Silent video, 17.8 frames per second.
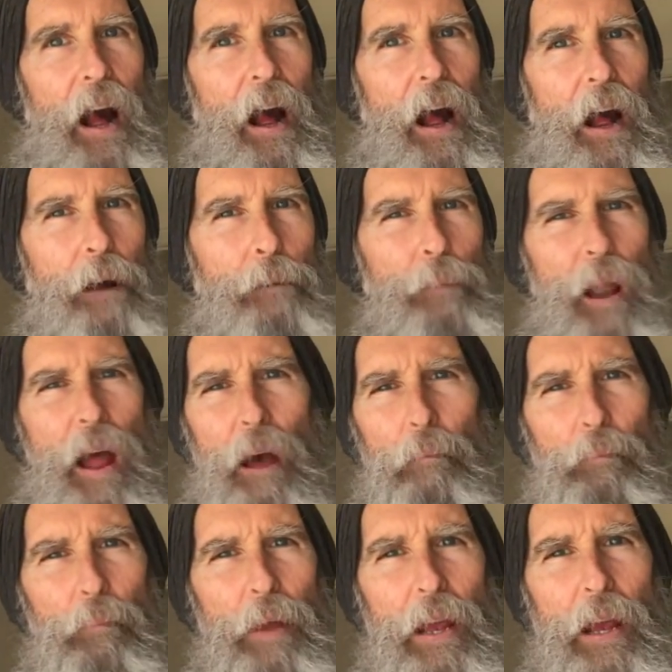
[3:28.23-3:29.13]
I'm
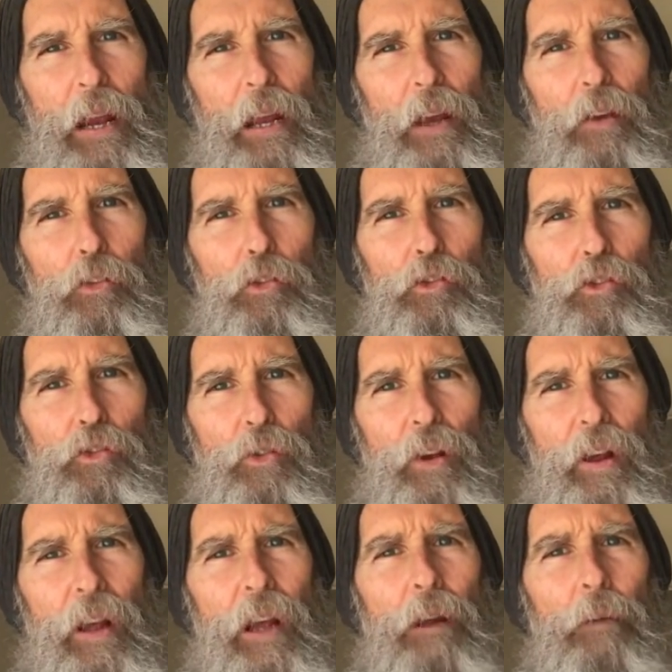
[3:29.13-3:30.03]
not being
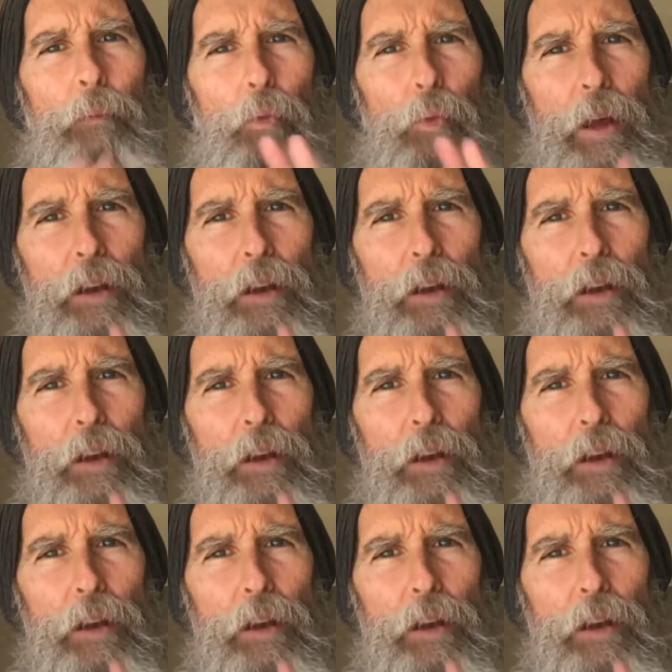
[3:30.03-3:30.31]
extreme.